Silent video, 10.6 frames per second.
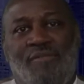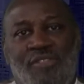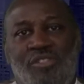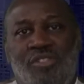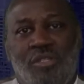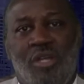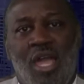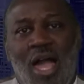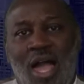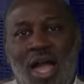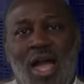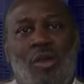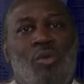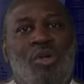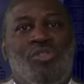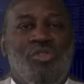Fisher, I
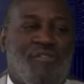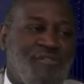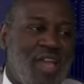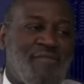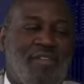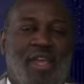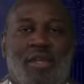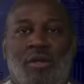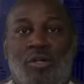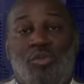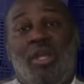don't want you to fight for that cause.